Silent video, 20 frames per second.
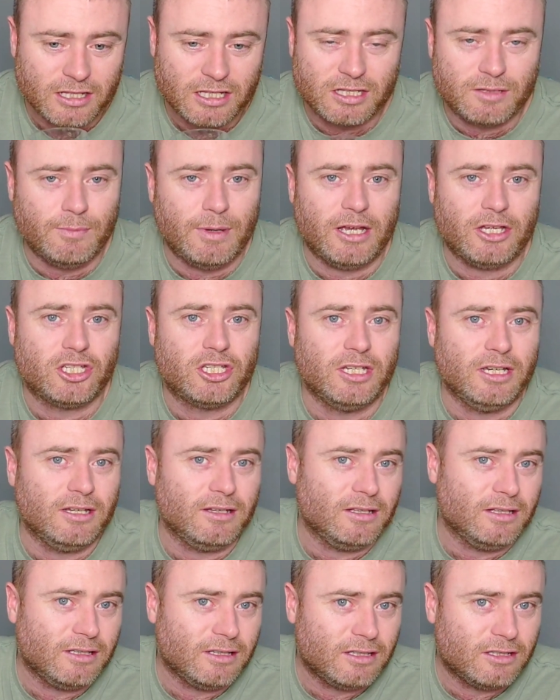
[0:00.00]
Smash
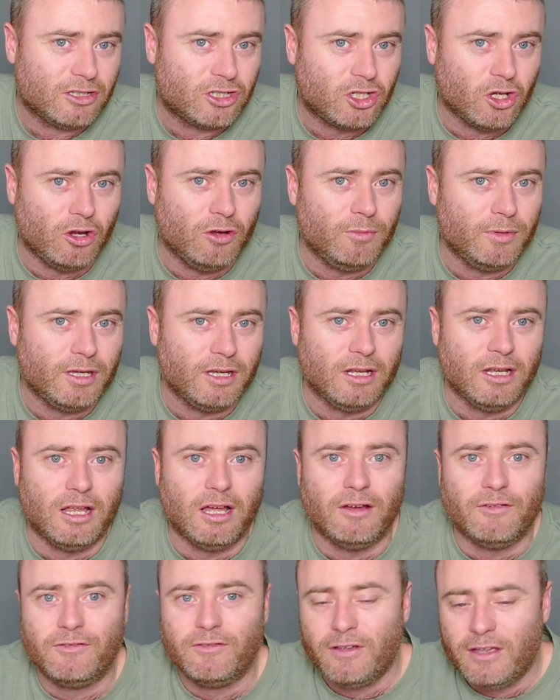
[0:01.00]
it, show me your
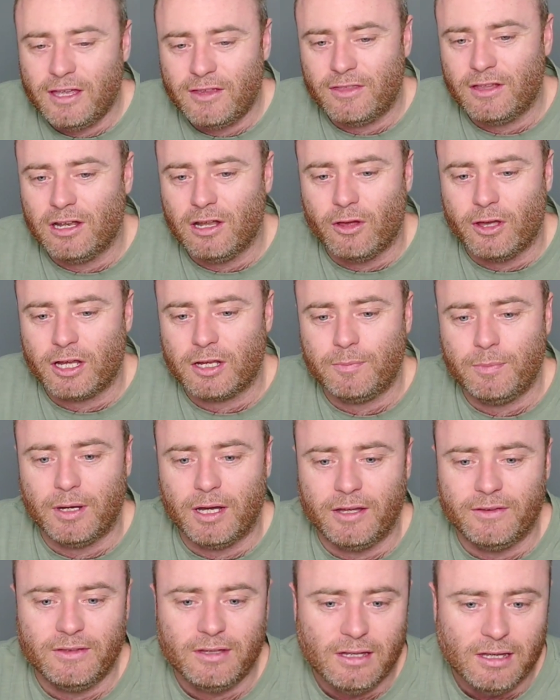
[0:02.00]
love, hit the like
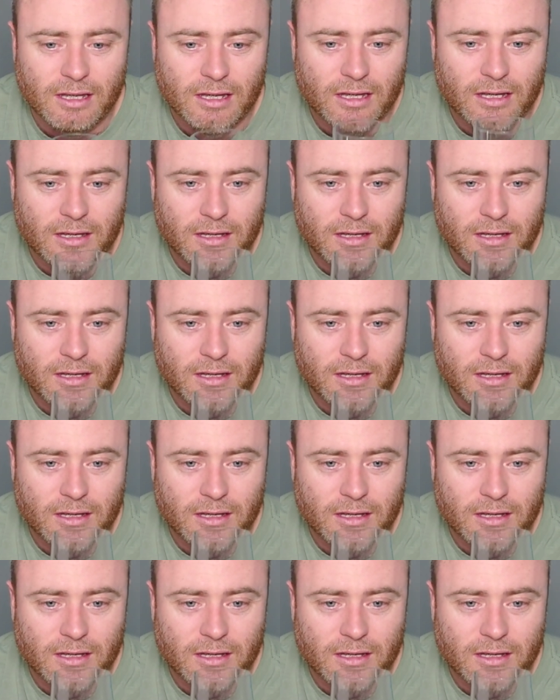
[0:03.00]
button.